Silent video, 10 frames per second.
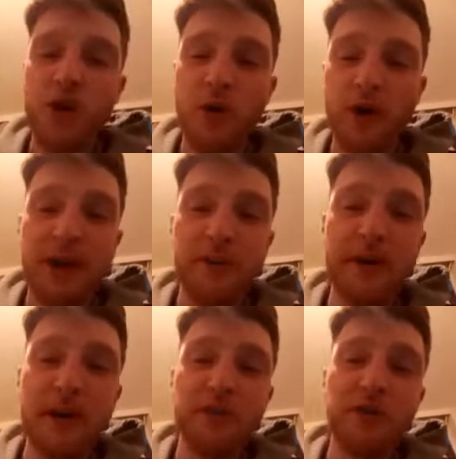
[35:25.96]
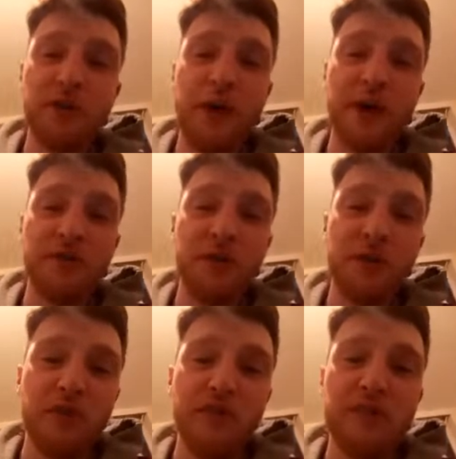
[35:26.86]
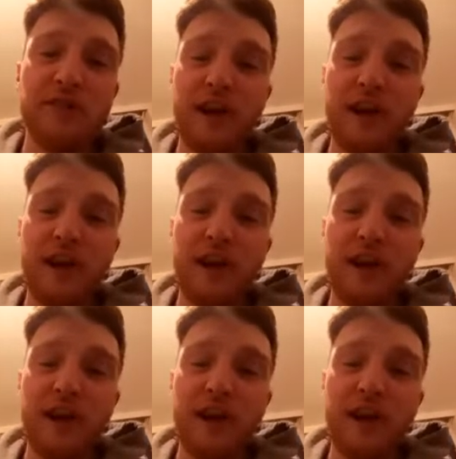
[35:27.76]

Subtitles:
You know what? Yeah, big up to you, man, as well, because